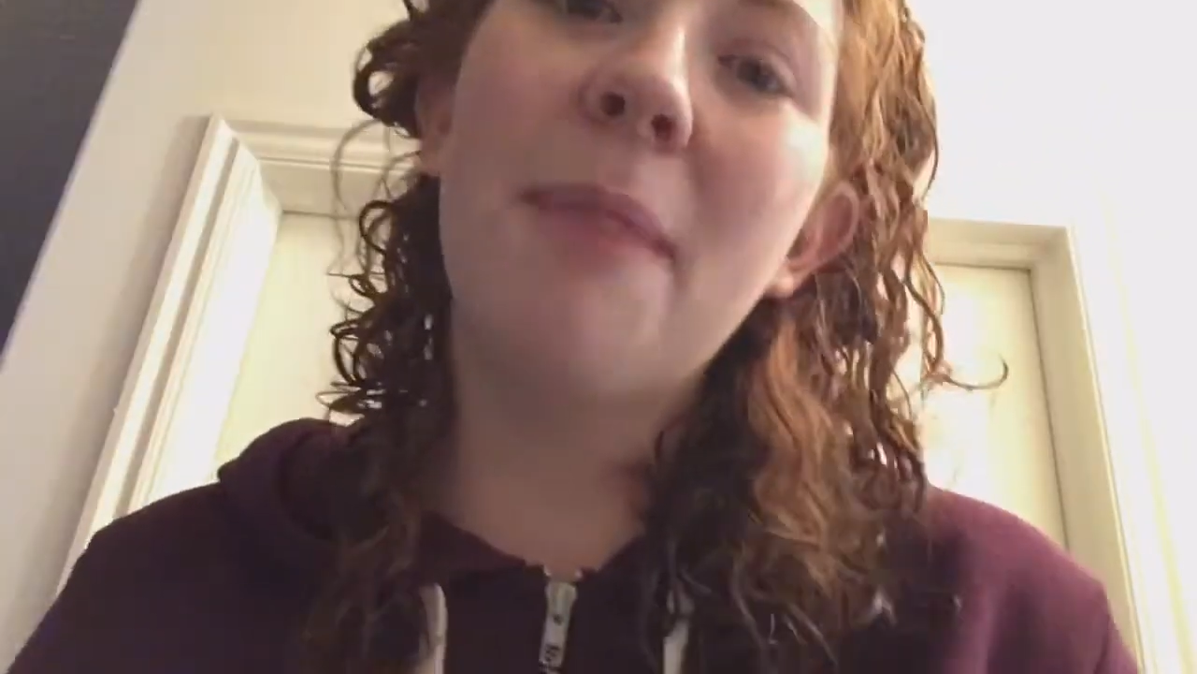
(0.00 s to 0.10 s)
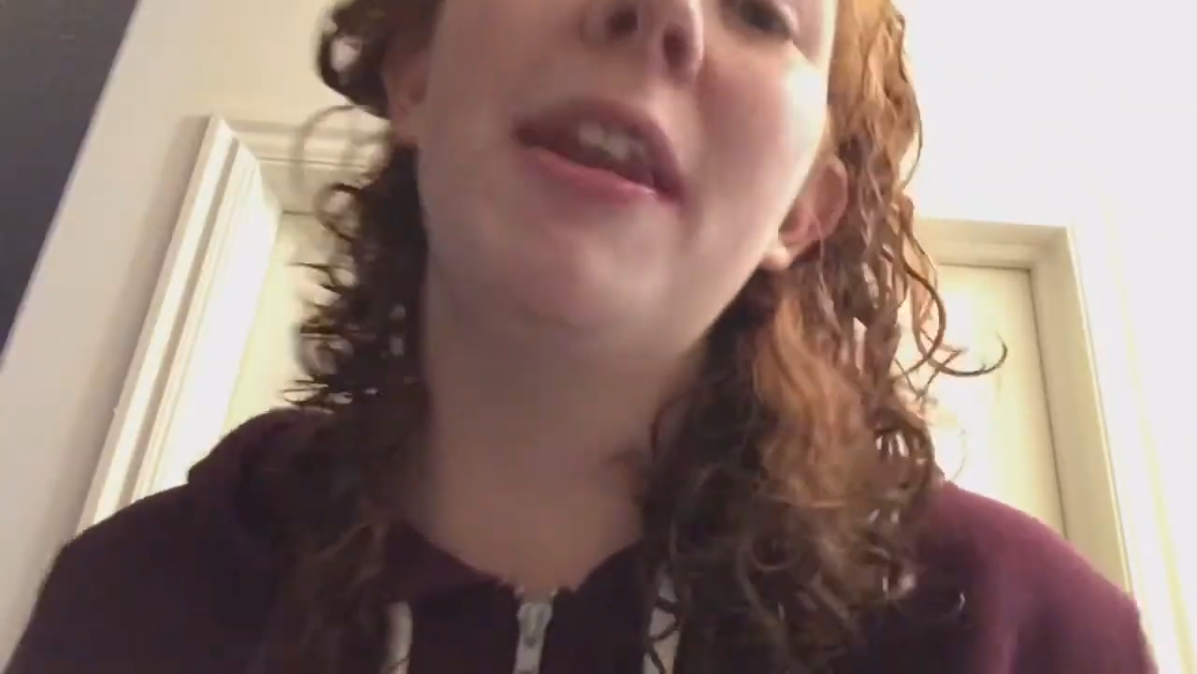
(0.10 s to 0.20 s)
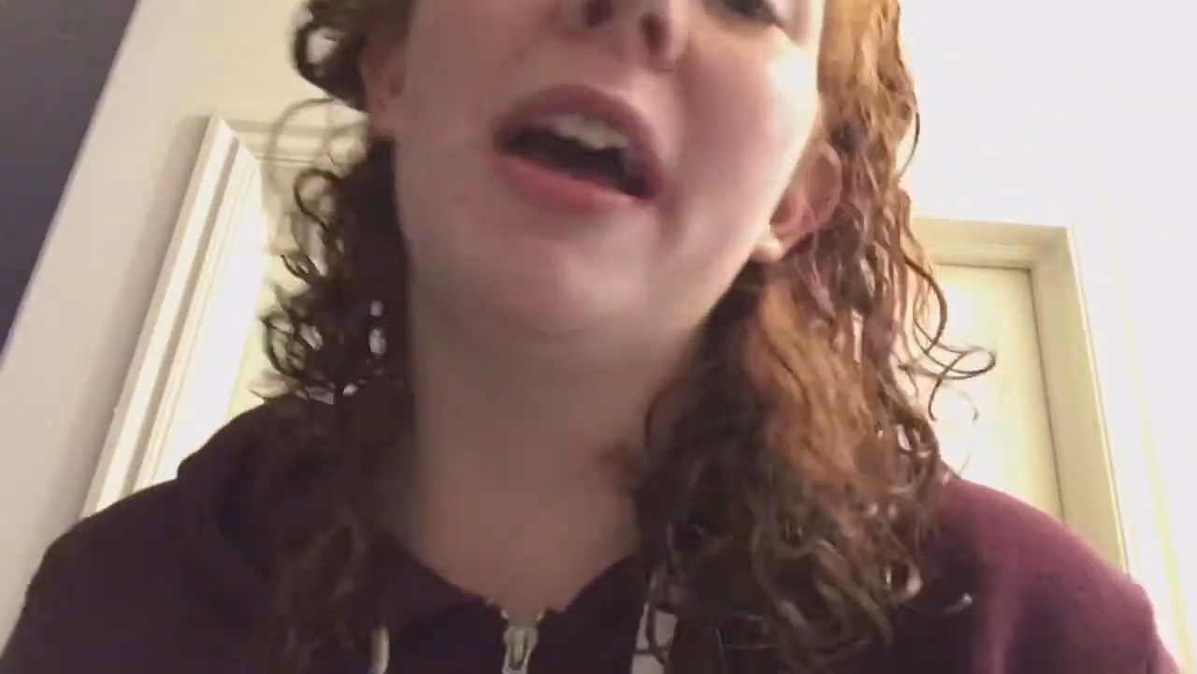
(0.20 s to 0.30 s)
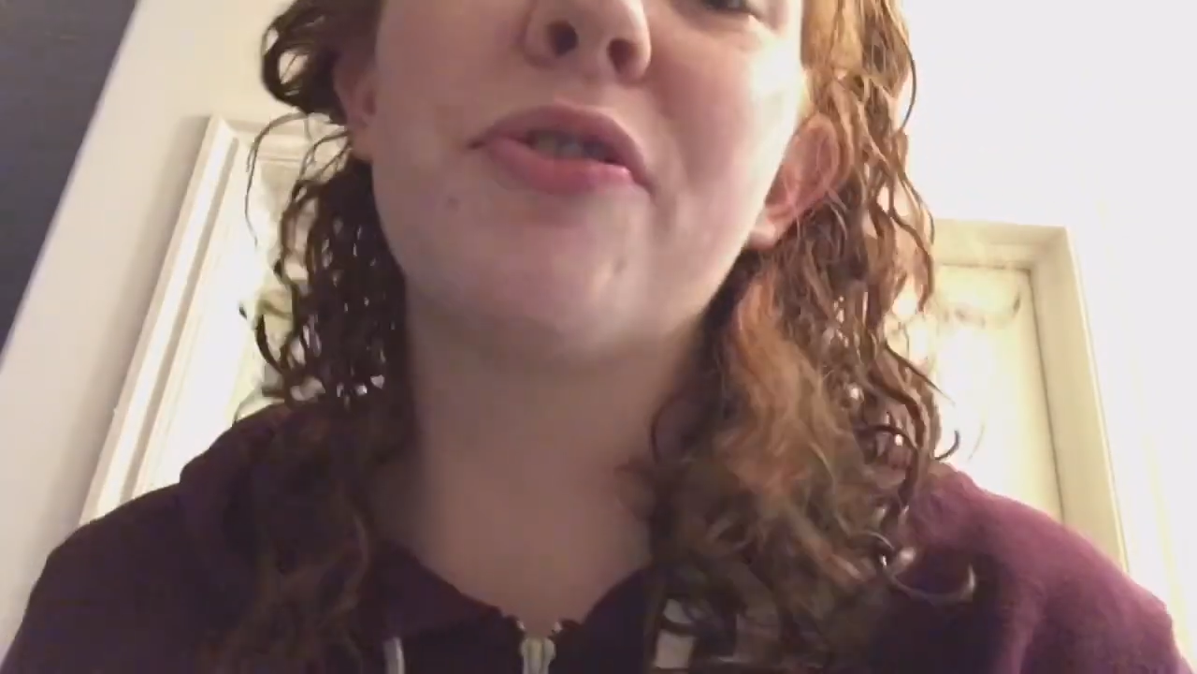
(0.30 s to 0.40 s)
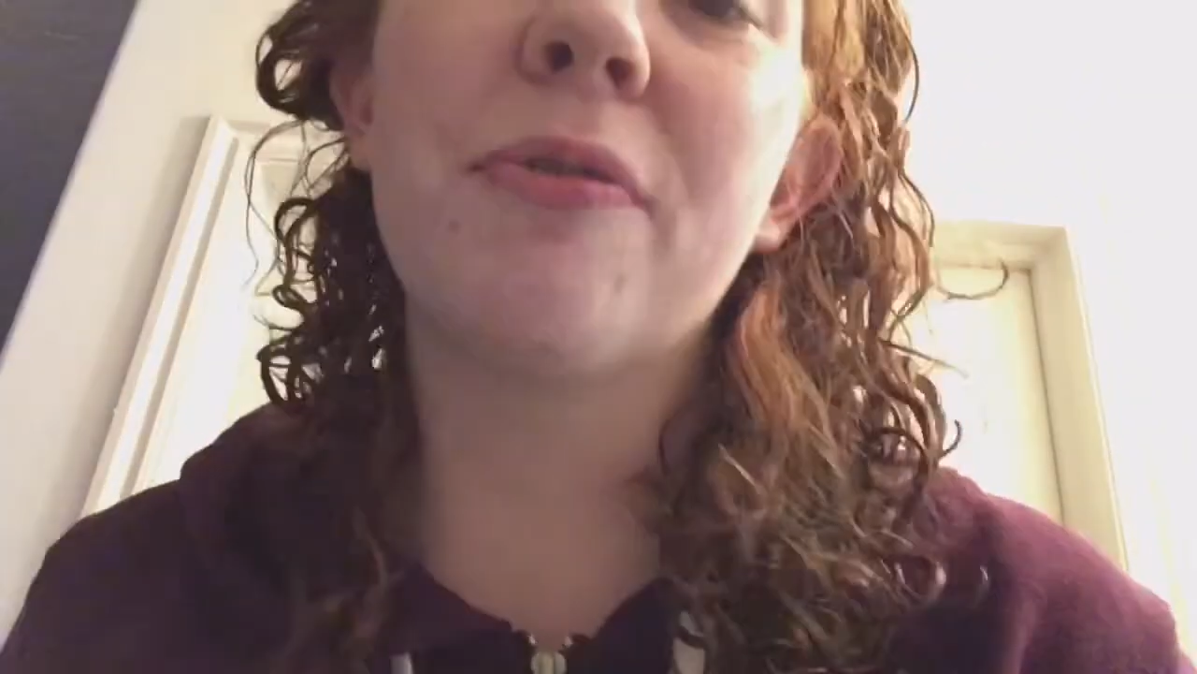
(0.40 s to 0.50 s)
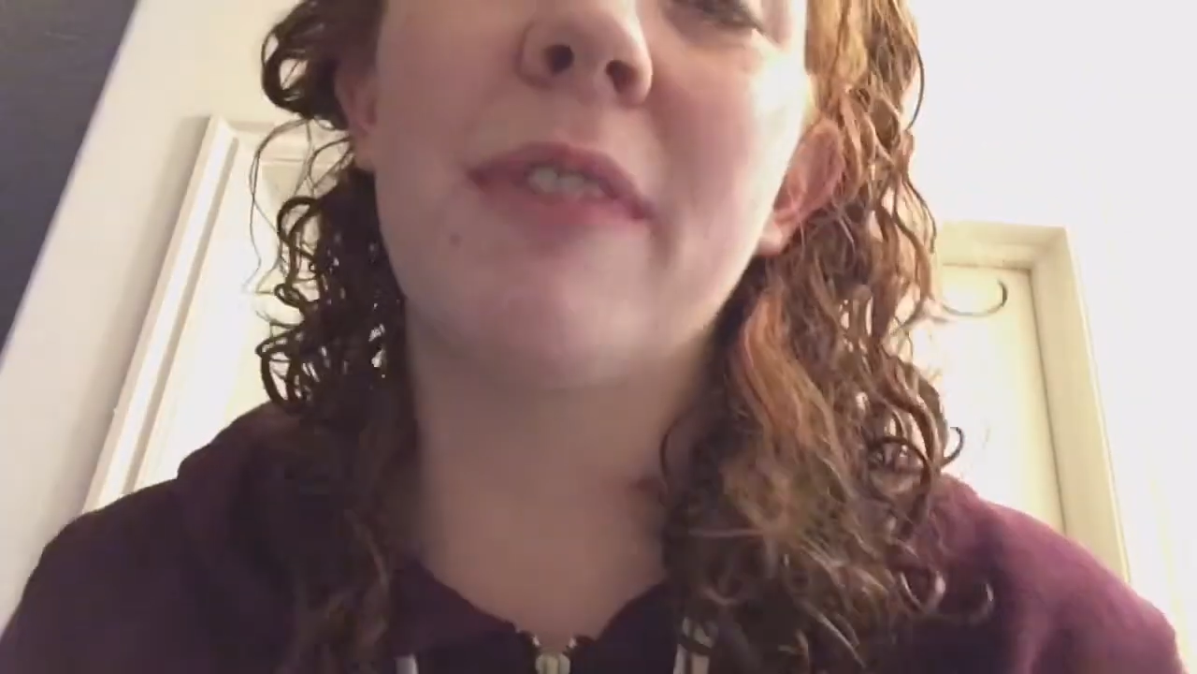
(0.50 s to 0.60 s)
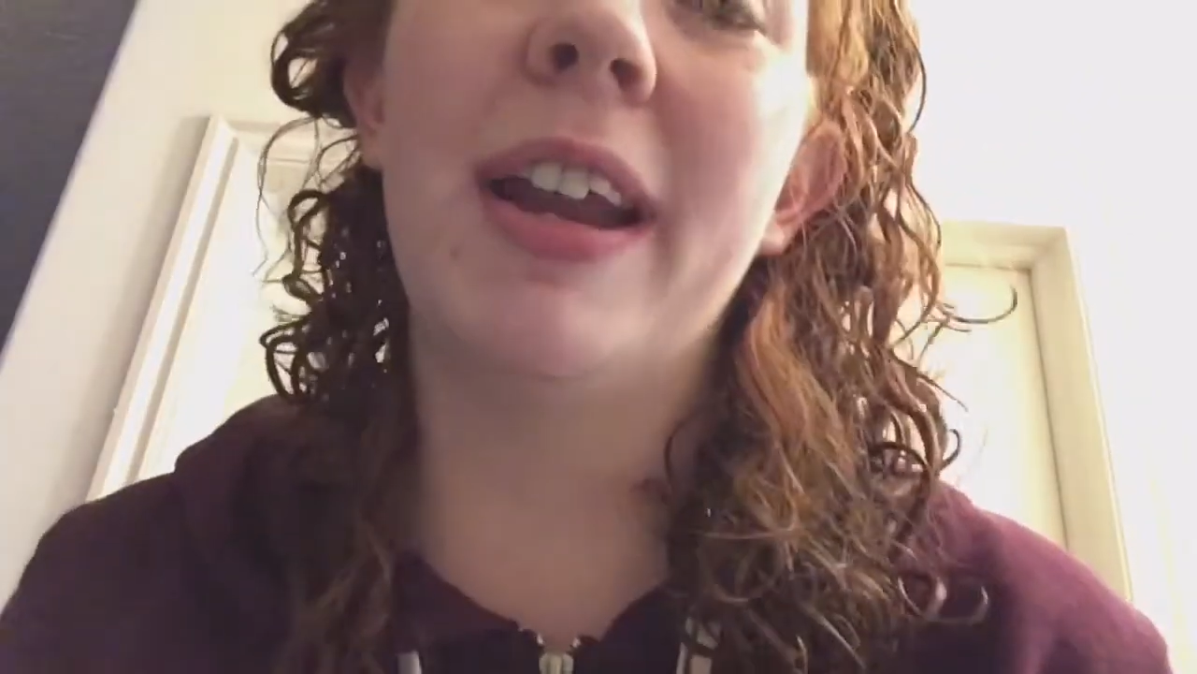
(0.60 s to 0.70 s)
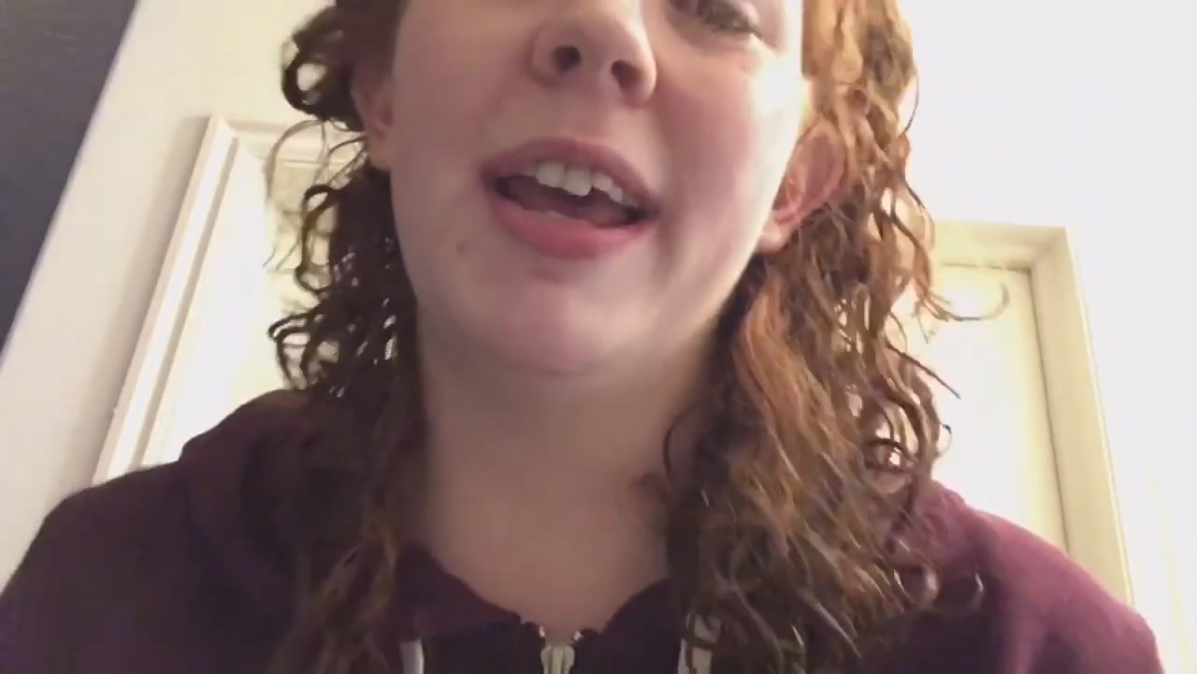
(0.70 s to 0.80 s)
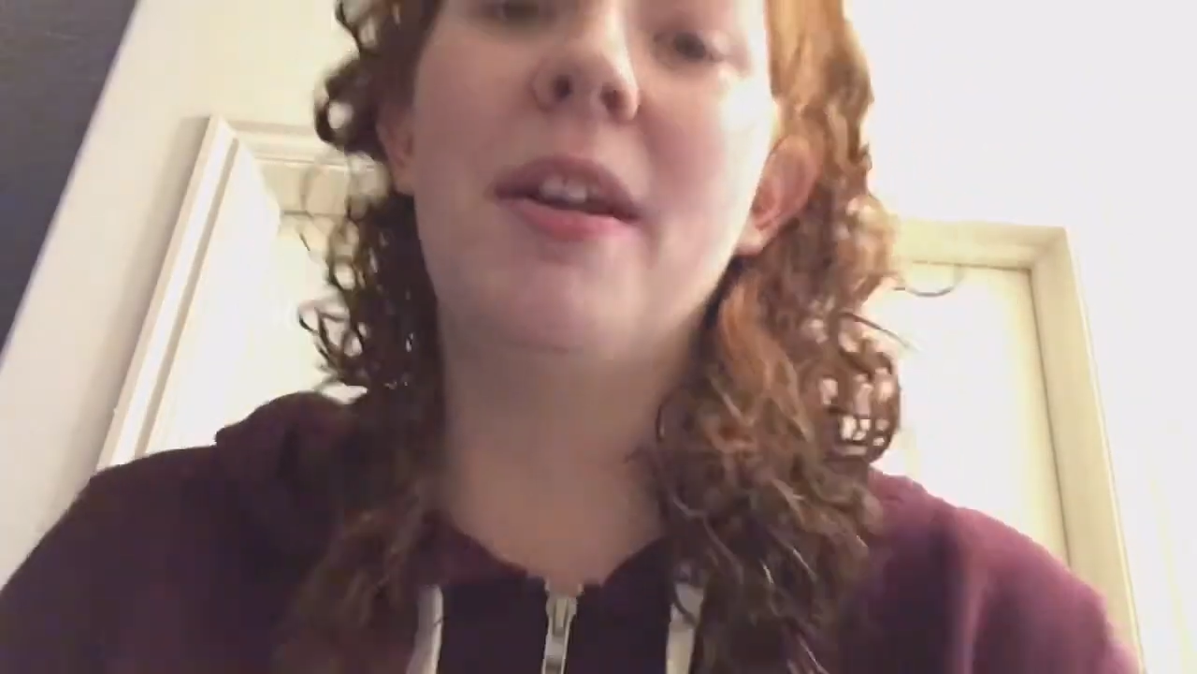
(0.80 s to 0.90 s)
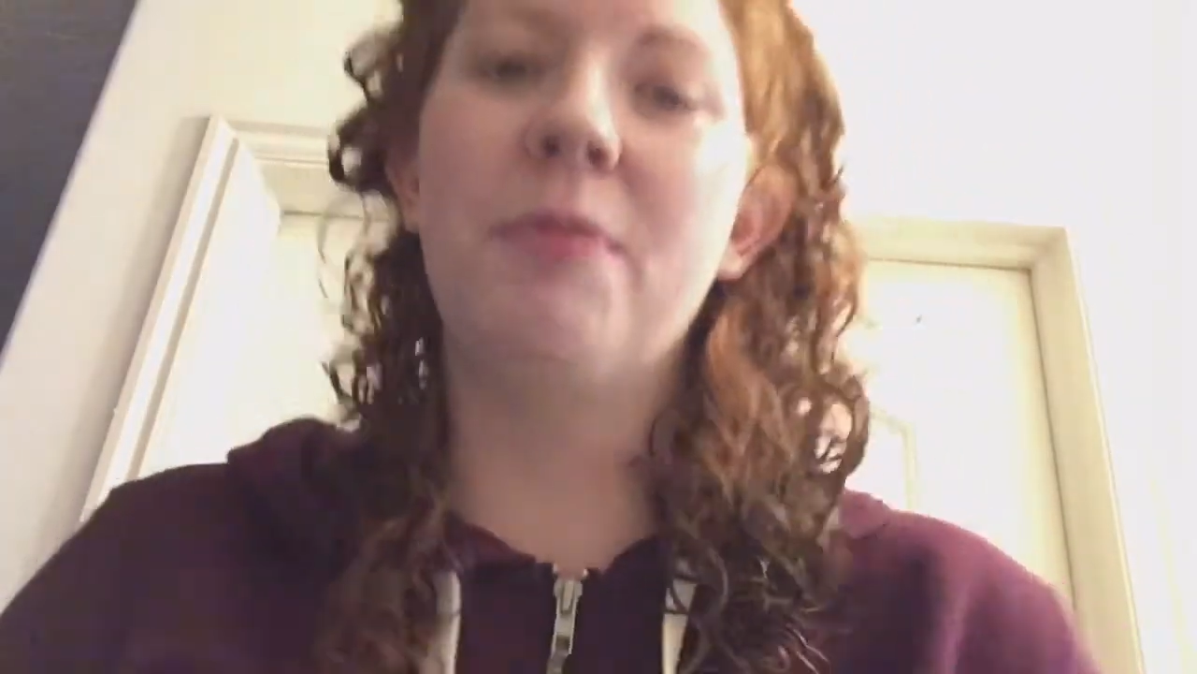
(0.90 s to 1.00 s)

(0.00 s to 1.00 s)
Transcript: am a natural redhead,